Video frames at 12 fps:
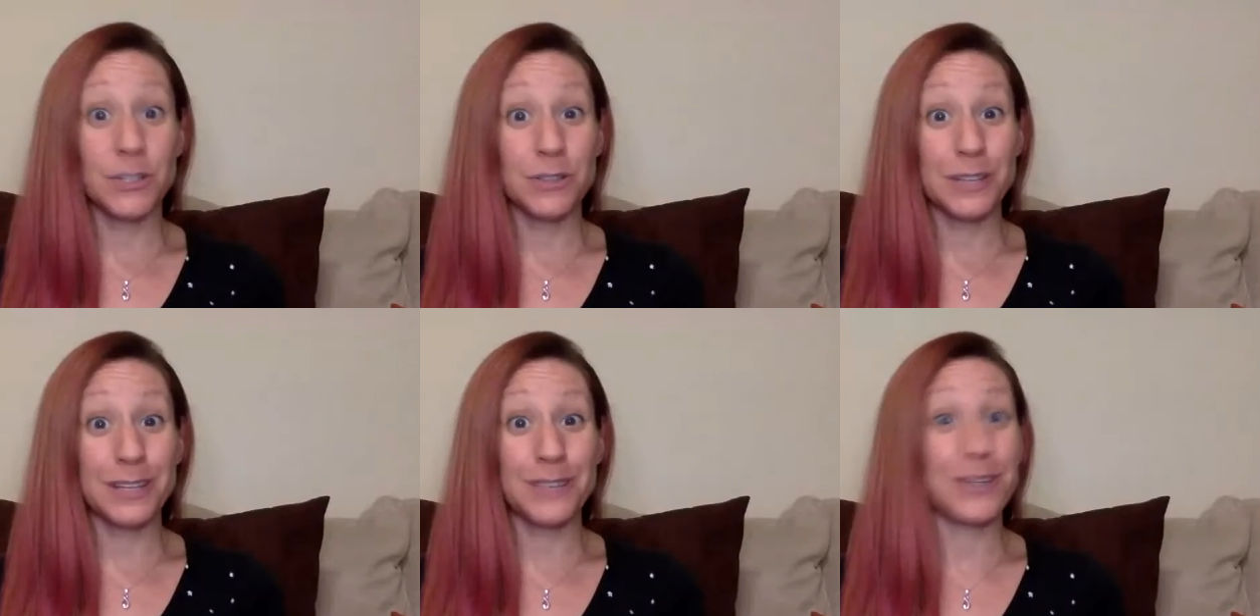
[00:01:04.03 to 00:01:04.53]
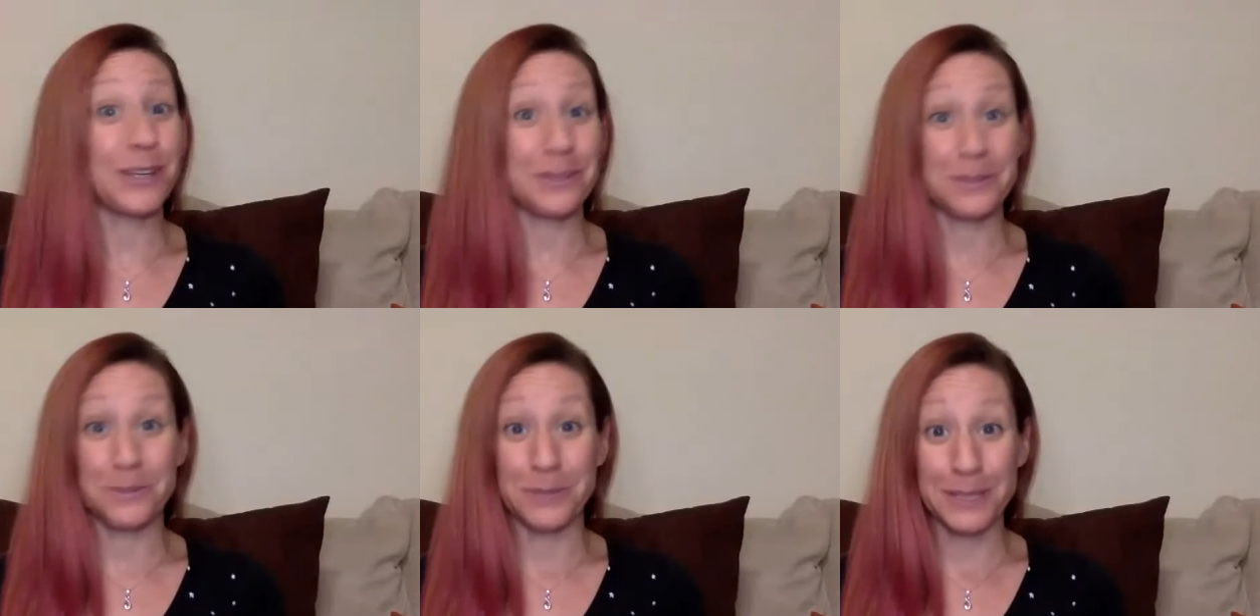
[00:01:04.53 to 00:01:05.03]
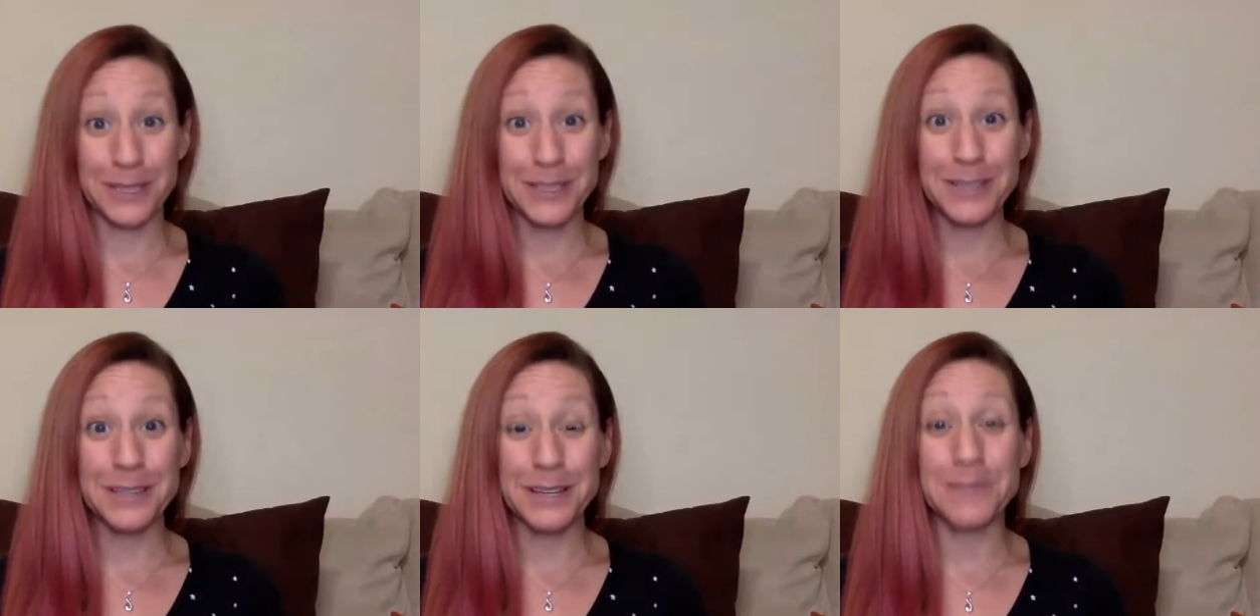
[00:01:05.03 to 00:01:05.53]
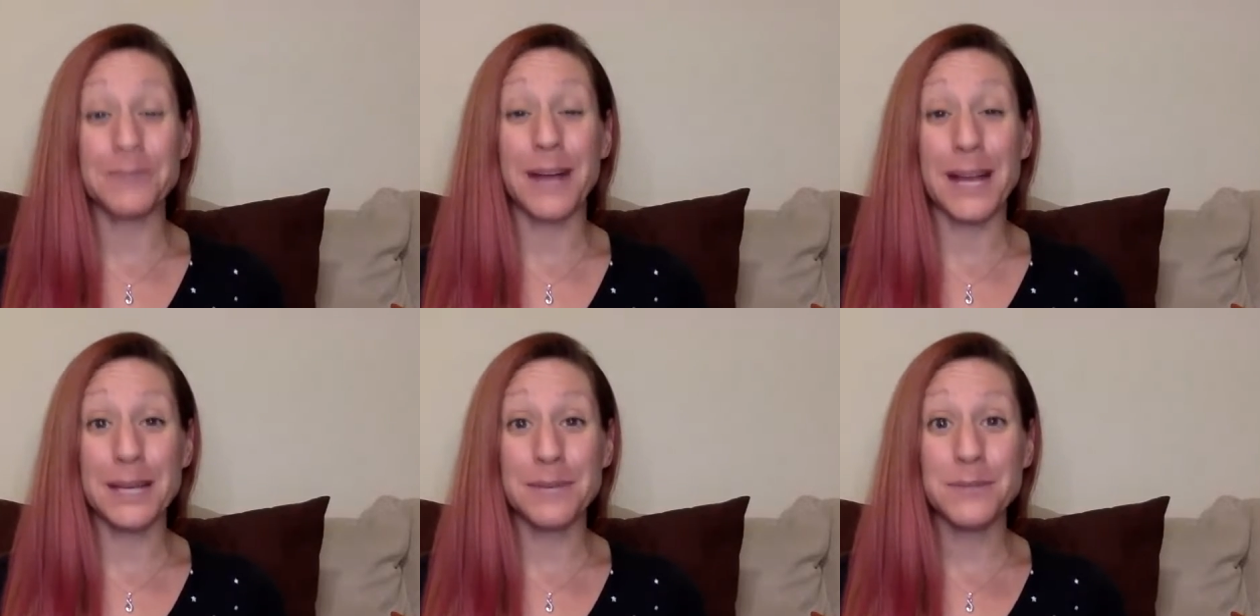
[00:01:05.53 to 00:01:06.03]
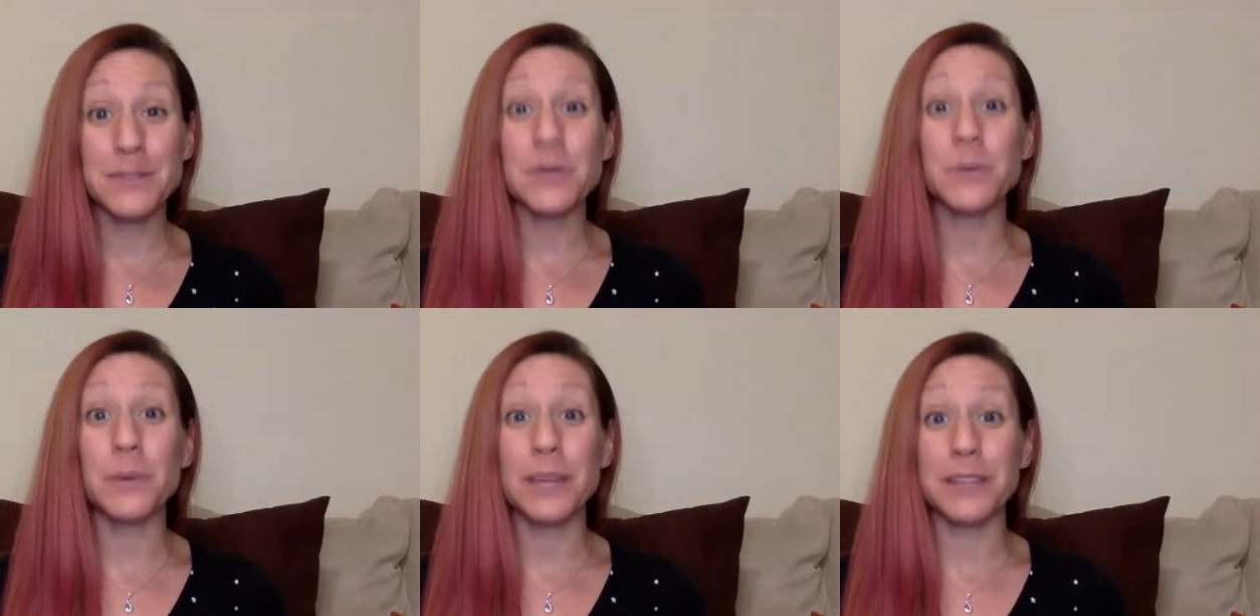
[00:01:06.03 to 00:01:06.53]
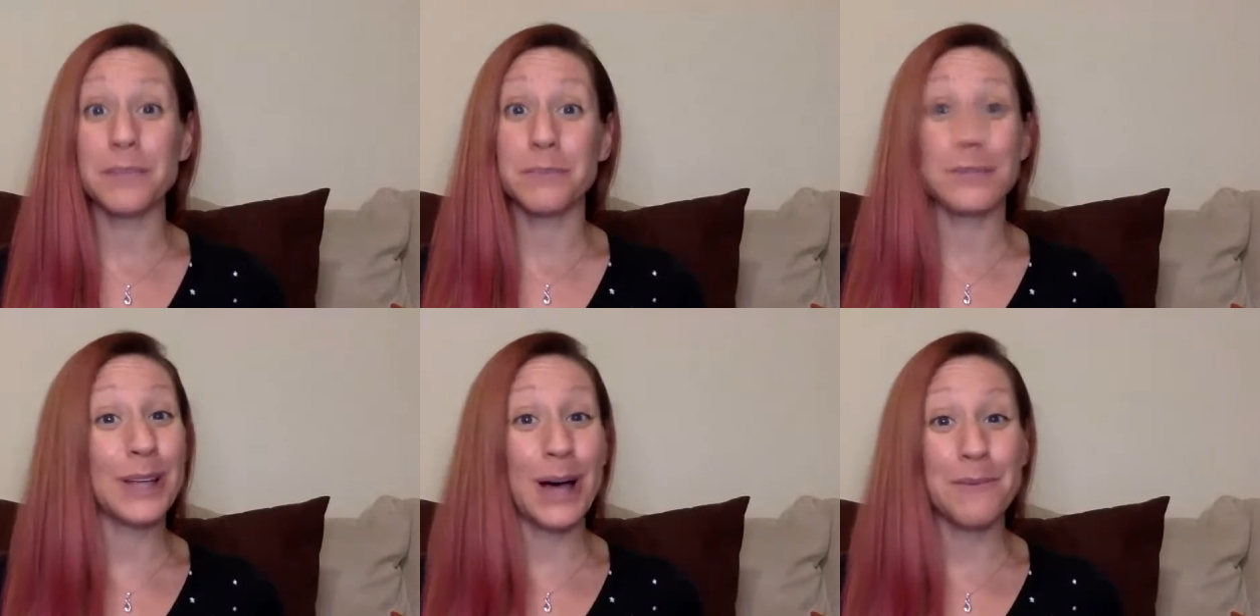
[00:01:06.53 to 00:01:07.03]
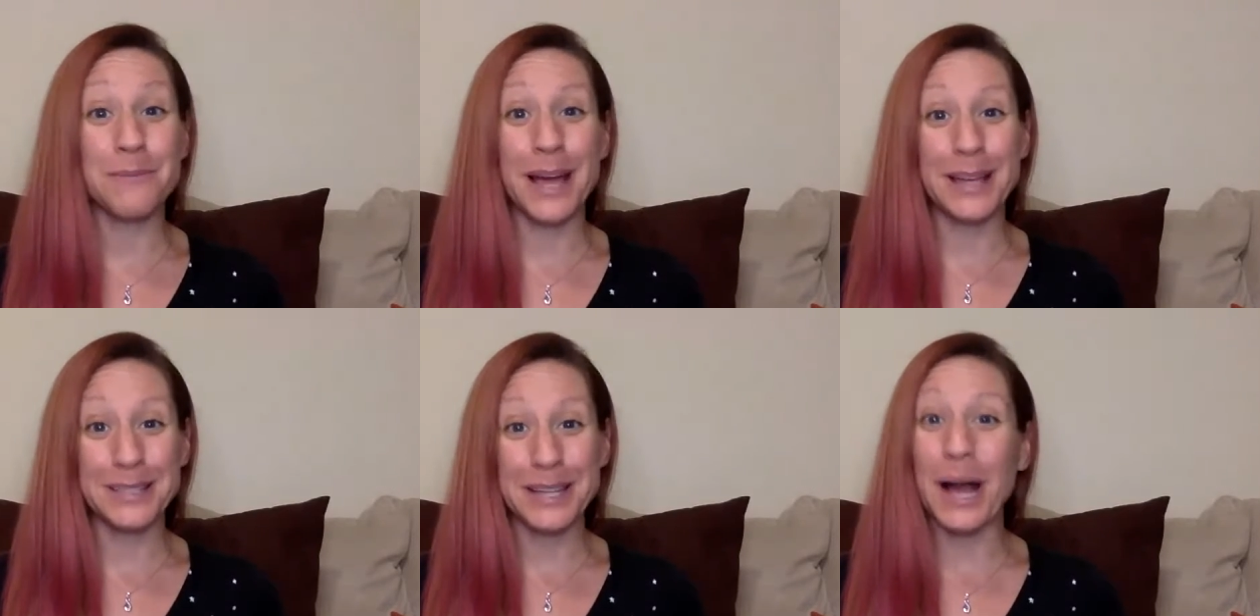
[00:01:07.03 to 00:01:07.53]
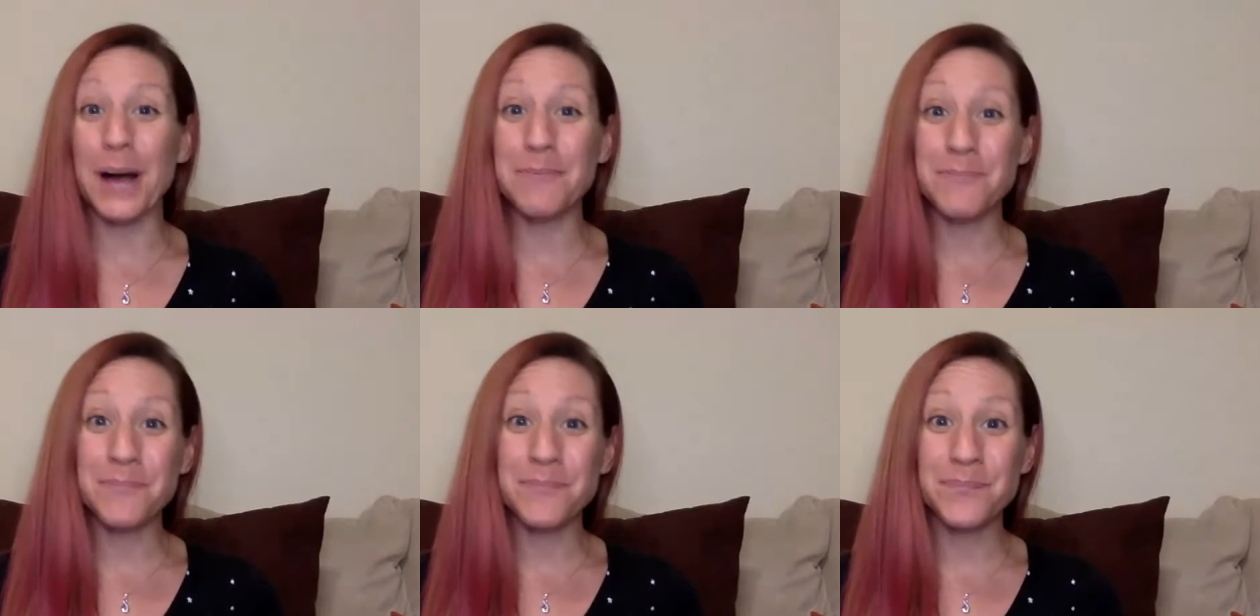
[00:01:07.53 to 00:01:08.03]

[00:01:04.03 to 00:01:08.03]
you think of another word that rhymes with plum and gum?